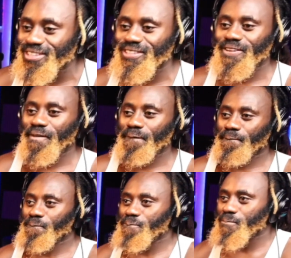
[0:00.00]

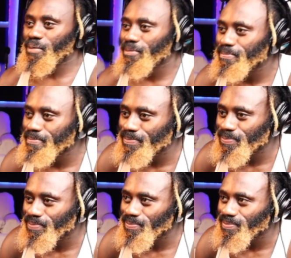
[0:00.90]

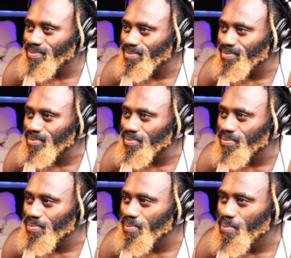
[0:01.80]

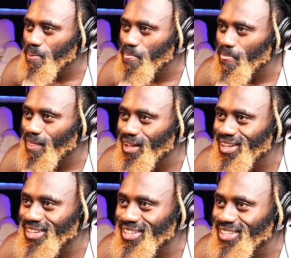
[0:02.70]

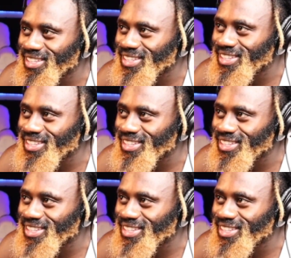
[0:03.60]
No one is speaking in this clip.